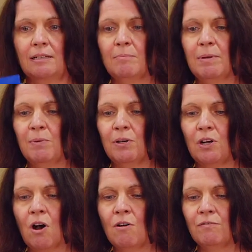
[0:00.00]
could be put
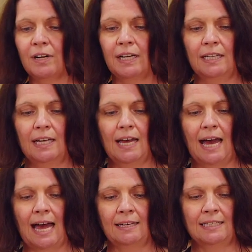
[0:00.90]
over,
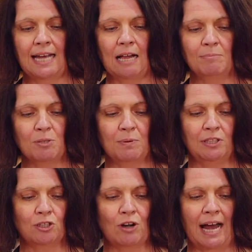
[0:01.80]
and it helps with
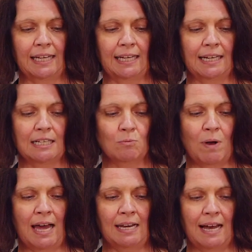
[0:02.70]
the tracking as
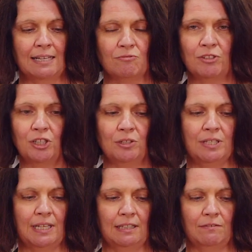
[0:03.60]
well as
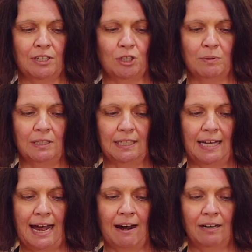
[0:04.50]
reducing the visual
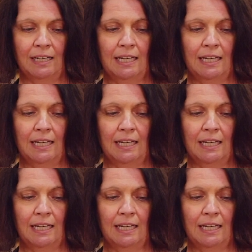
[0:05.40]
glare.